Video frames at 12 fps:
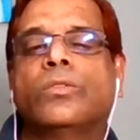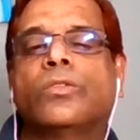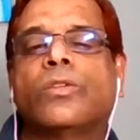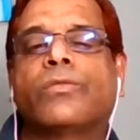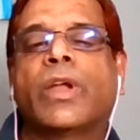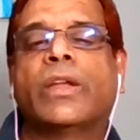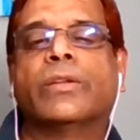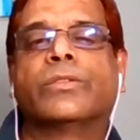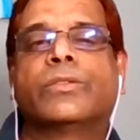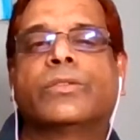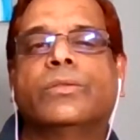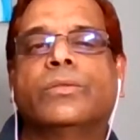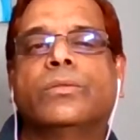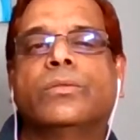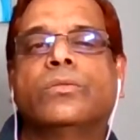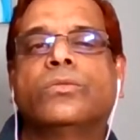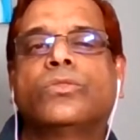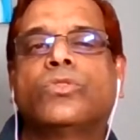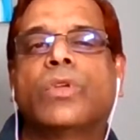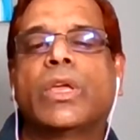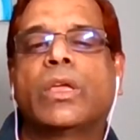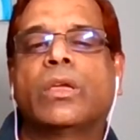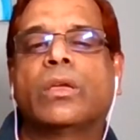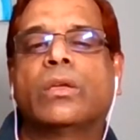So friends,
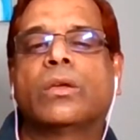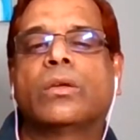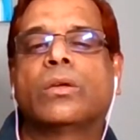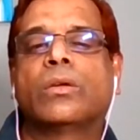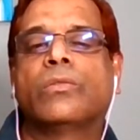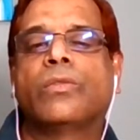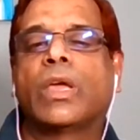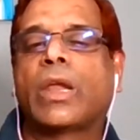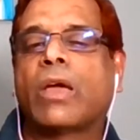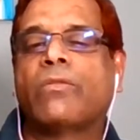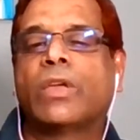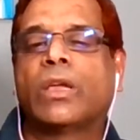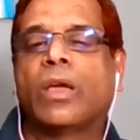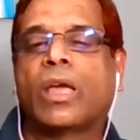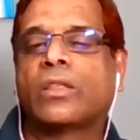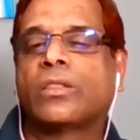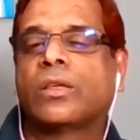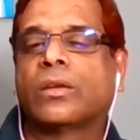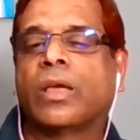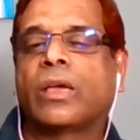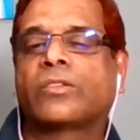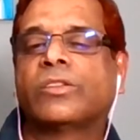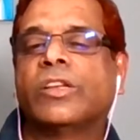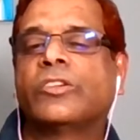today we are having another
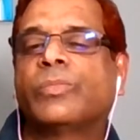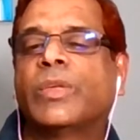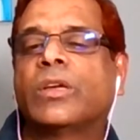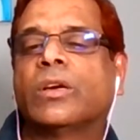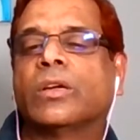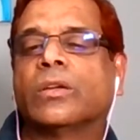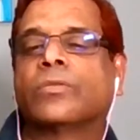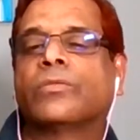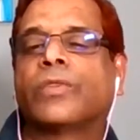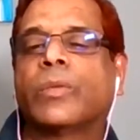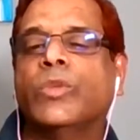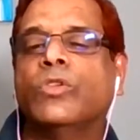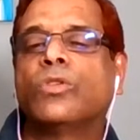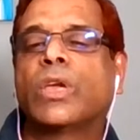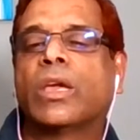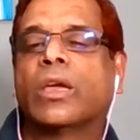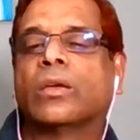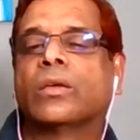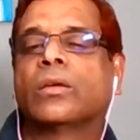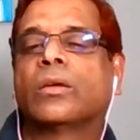excellent speaker from UK,